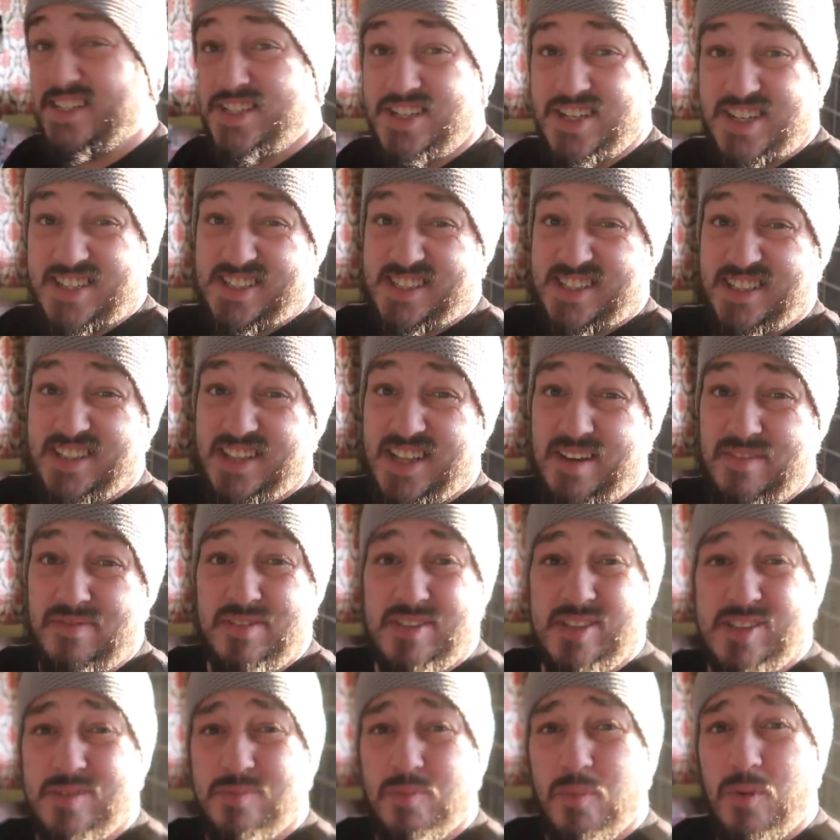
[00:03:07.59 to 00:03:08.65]
Jessica
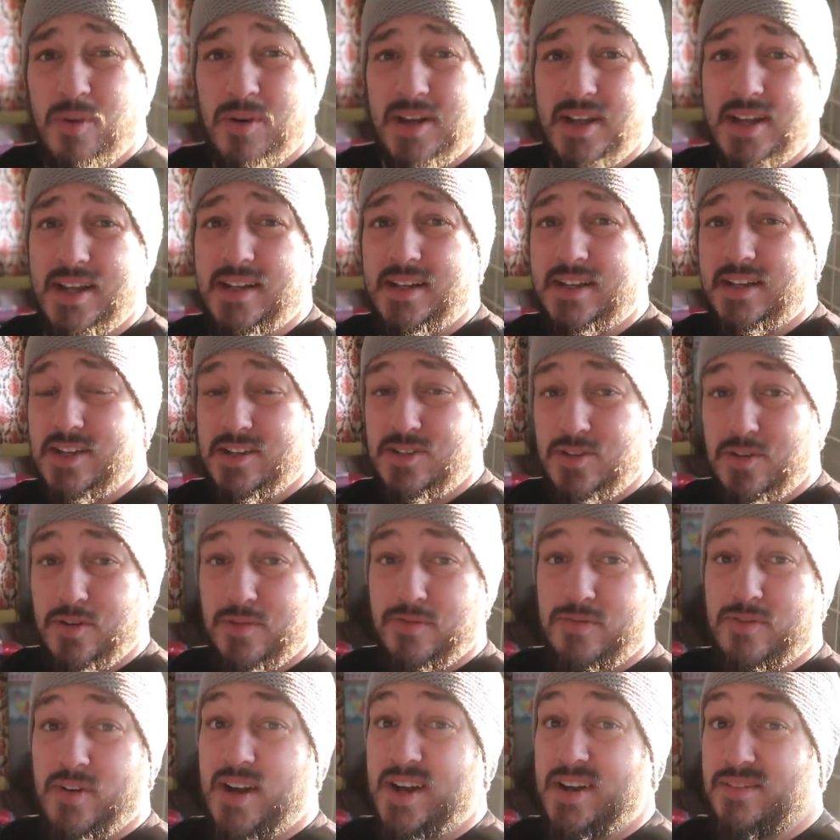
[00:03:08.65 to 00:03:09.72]
left this morning because
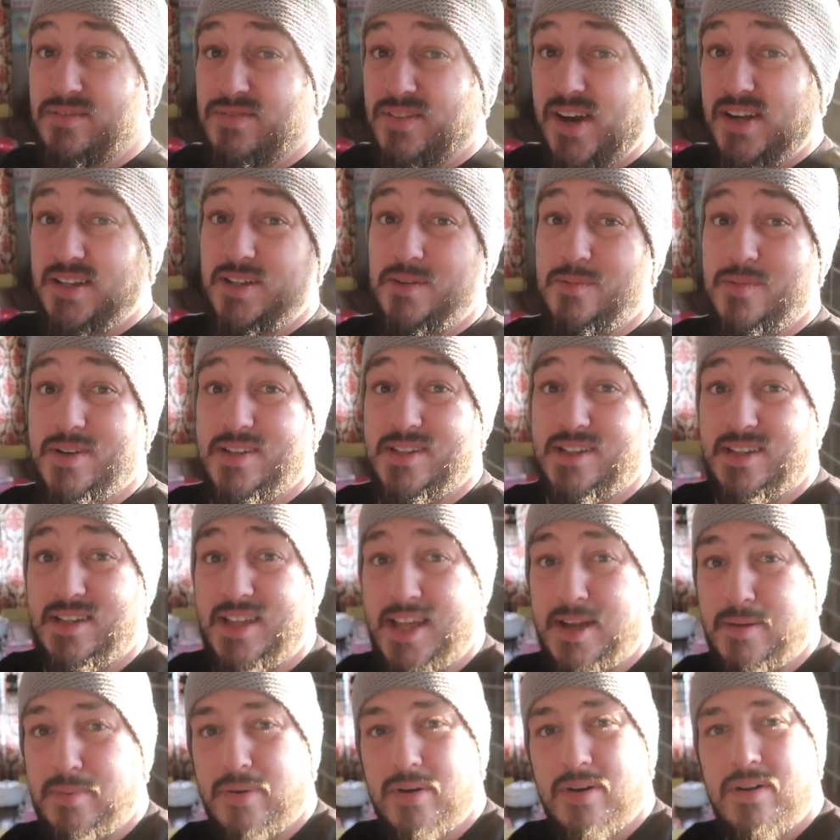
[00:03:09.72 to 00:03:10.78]
her friend finally went into
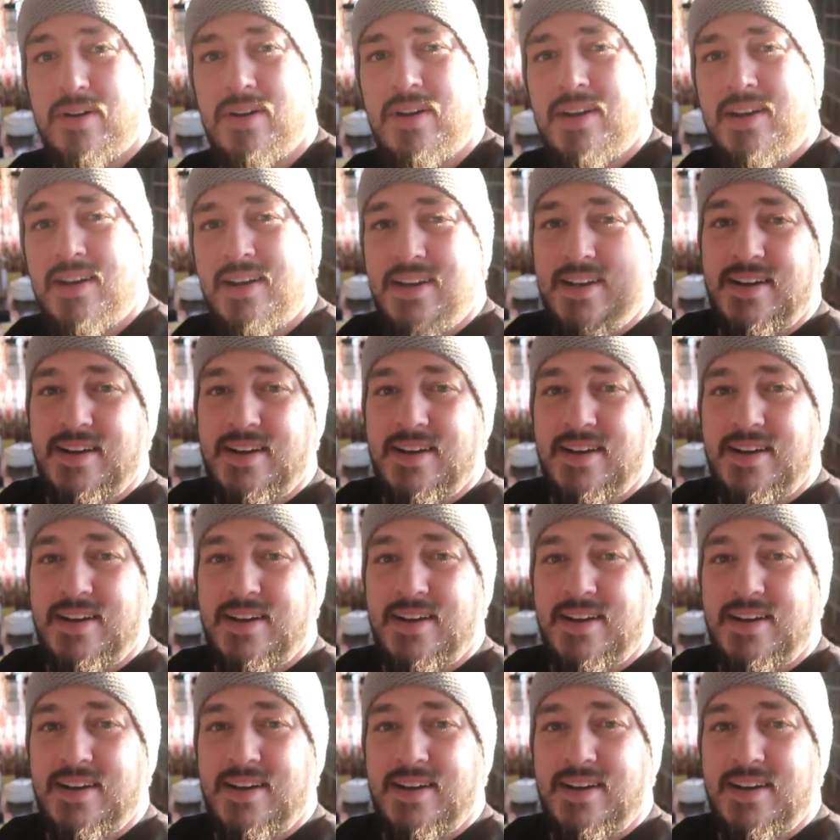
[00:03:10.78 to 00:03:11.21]
labor.